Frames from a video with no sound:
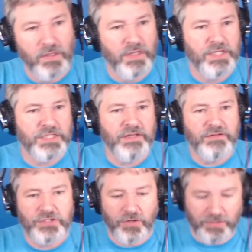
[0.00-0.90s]
Let's give it a
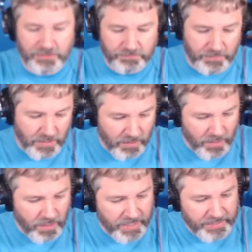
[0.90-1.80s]
charge.
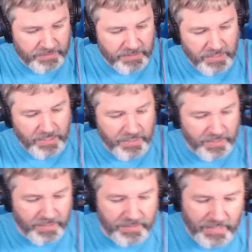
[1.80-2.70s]
All right.
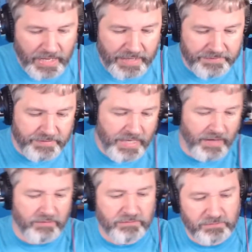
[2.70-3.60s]

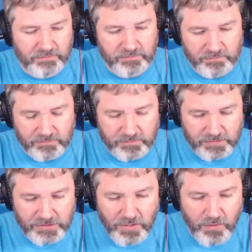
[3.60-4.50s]
Now,
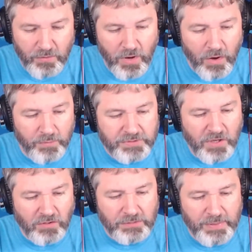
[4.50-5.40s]
so we
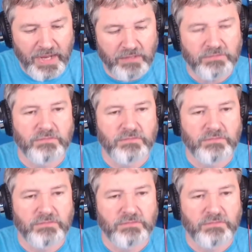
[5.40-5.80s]
talked about